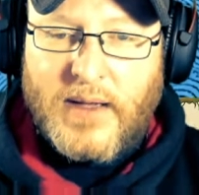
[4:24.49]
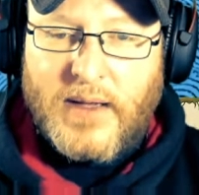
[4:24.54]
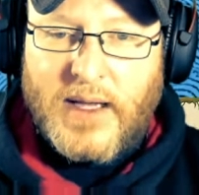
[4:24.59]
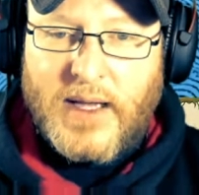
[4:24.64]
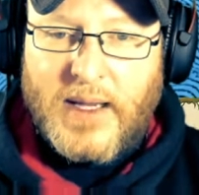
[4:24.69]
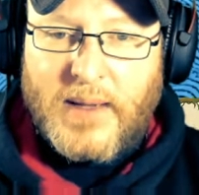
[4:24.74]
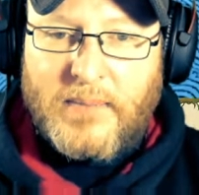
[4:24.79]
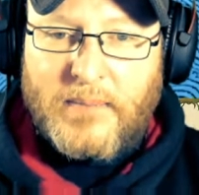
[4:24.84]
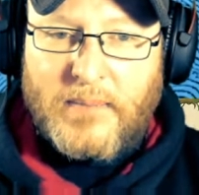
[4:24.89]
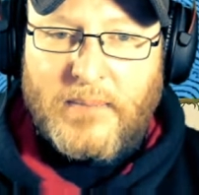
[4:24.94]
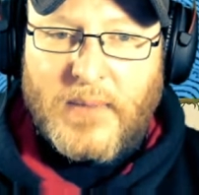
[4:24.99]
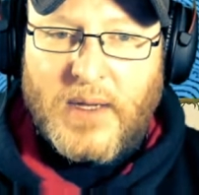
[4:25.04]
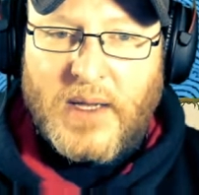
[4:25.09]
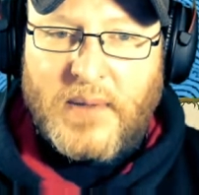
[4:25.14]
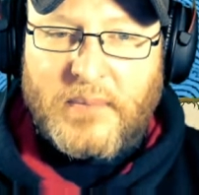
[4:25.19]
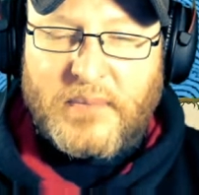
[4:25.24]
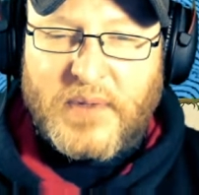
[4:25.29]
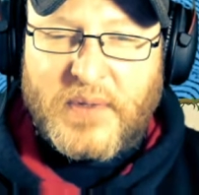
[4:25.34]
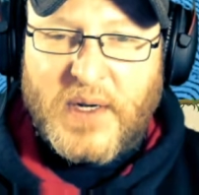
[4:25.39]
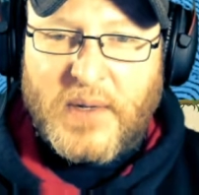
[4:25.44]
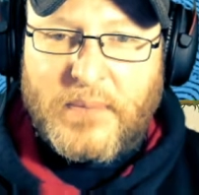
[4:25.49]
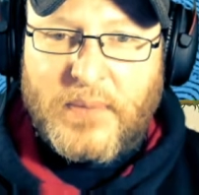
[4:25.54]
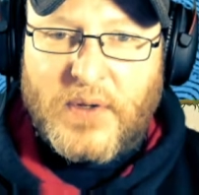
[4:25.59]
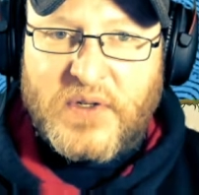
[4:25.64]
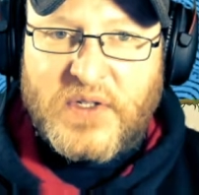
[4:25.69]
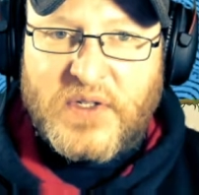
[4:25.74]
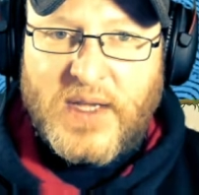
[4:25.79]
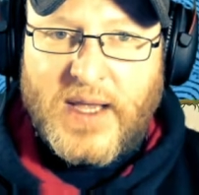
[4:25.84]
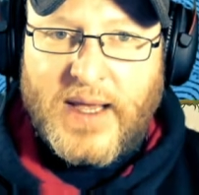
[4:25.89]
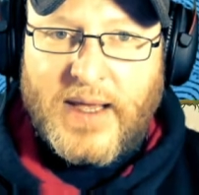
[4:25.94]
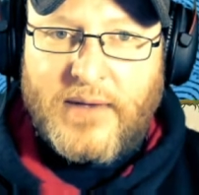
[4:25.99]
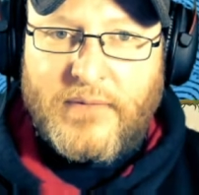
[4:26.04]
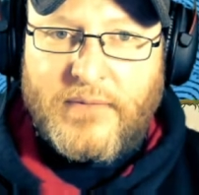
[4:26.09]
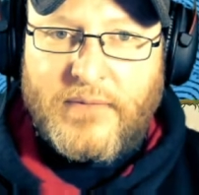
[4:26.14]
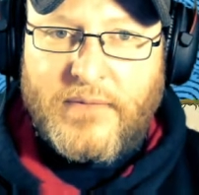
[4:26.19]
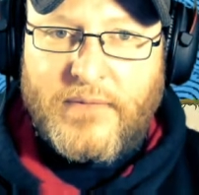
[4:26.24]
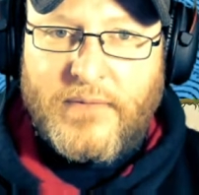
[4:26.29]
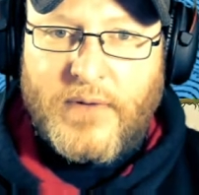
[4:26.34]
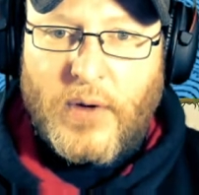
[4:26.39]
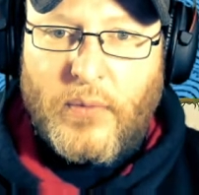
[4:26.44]
I'm going to push
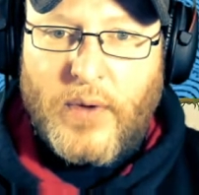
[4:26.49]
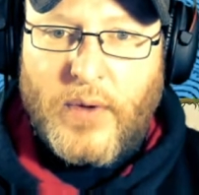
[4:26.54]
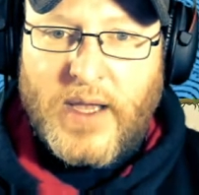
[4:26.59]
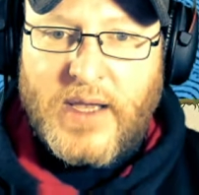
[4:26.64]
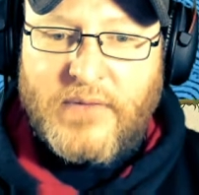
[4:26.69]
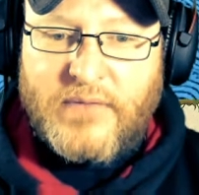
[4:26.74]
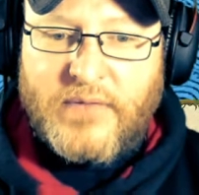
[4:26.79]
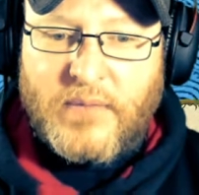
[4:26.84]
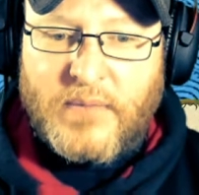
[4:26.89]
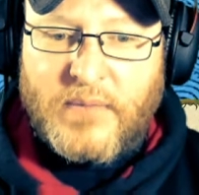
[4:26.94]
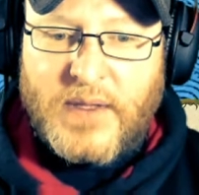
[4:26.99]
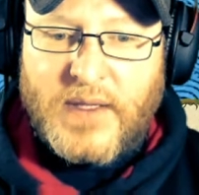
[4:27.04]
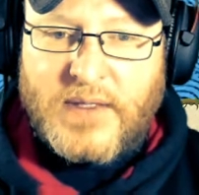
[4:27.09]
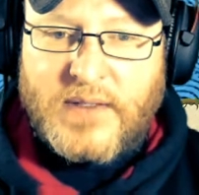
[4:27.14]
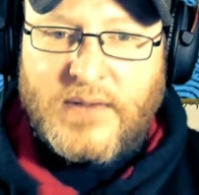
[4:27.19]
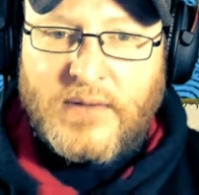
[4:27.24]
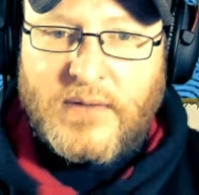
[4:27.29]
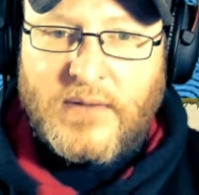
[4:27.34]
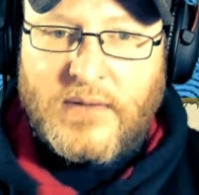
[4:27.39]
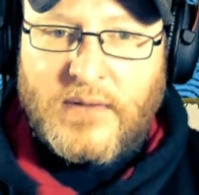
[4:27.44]
away from this.